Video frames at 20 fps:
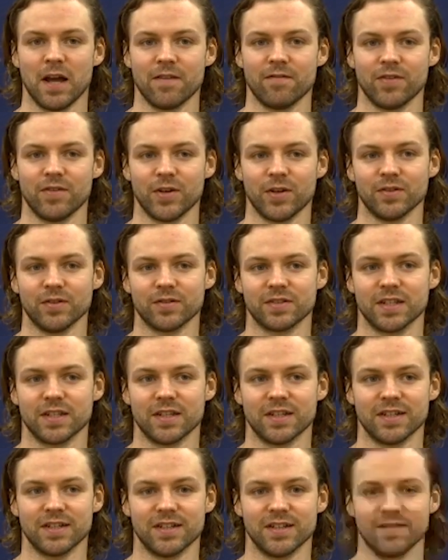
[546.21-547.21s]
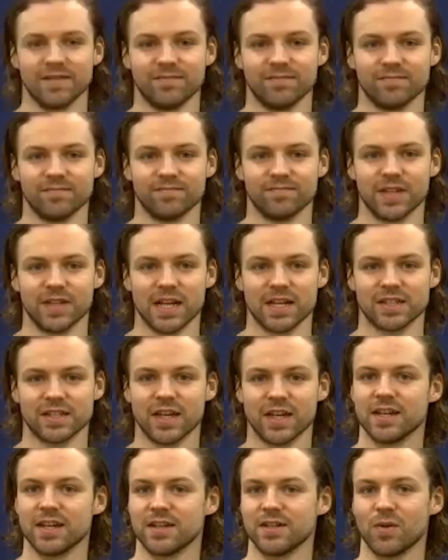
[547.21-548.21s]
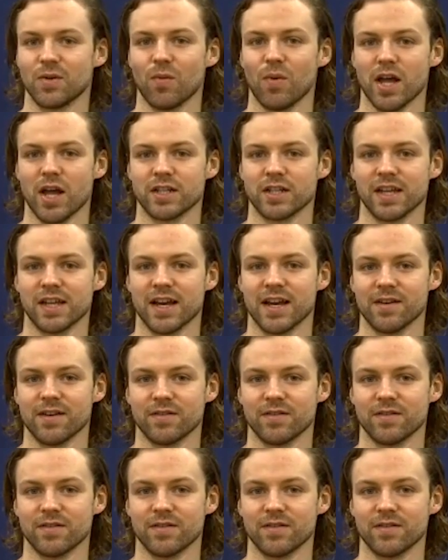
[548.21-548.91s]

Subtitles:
felt excited to watch that.